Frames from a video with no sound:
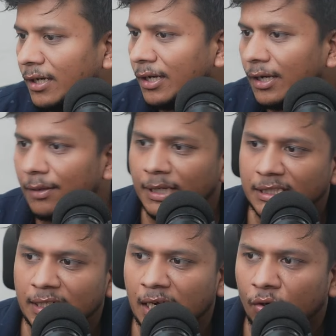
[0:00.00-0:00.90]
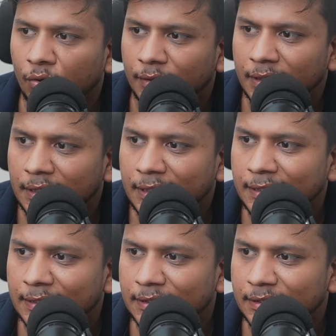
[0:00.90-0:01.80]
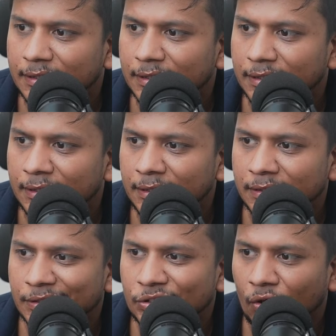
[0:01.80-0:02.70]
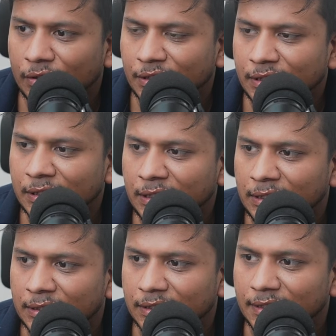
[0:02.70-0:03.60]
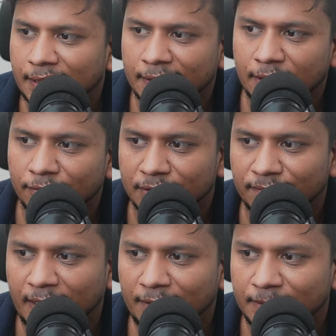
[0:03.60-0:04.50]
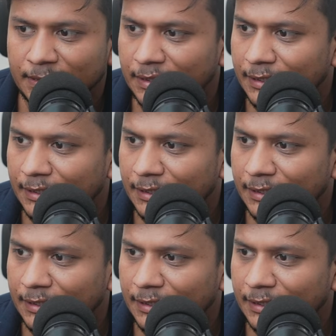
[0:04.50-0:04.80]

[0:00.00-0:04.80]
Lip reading: but now it is costing us 10,500.